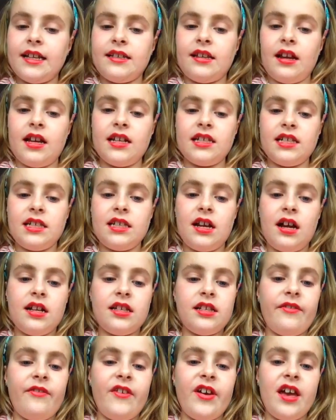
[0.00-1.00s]
it does start
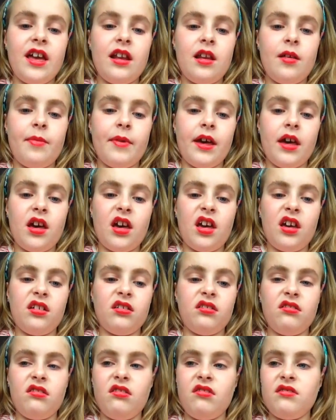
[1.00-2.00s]
to feel a bit
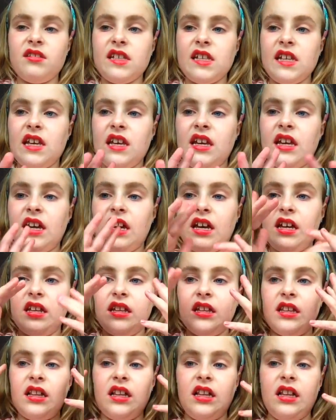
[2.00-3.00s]
oozy
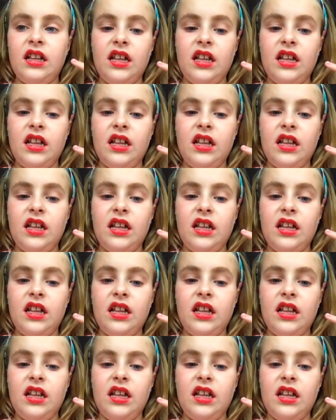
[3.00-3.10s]
and